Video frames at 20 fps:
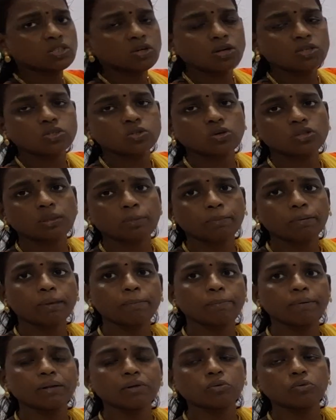also, the
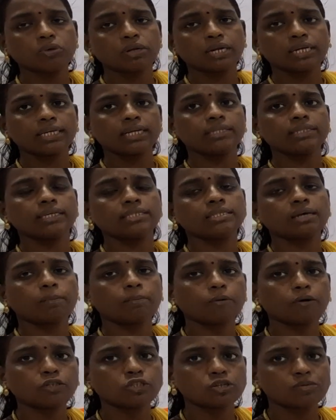people who rendered their
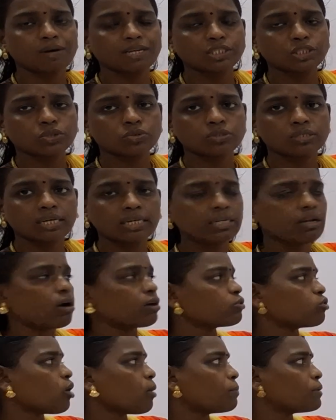support towards to the
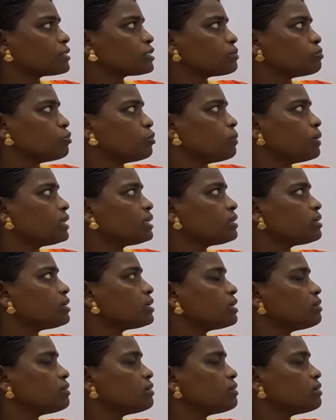non-cooperation movement.